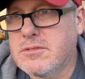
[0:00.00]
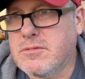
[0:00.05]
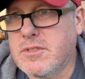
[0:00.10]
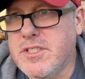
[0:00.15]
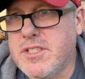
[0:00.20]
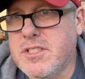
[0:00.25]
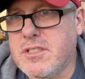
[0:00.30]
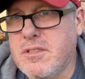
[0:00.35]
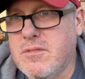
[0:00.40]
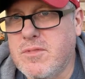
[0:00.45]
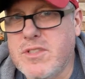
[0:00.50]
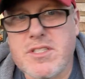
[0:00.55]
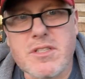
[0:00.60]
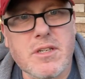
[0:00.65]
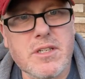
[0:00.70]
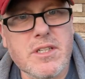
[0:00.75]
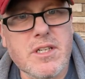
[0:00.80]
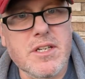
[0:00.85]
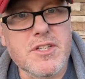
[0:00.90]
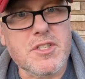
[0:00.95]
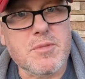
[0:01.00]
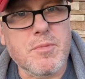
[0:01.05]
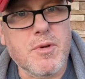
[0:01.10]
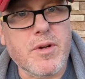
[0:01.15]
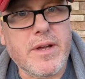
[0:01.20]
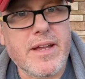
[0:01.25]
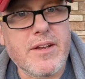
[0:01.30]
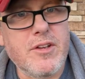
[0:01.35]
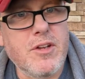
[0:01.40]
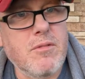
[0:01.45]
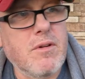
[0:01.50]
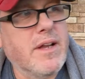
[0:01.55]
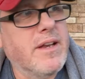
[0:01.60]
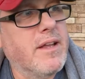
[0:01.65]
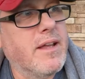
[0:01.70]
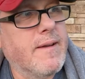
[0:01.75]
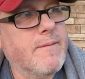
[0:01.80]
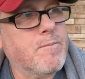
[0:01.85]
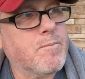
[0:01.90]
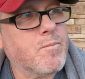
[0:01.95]
was on Gunsmoke. I had no
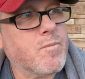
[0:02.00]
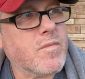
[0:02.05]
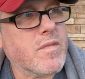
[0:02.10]
idea.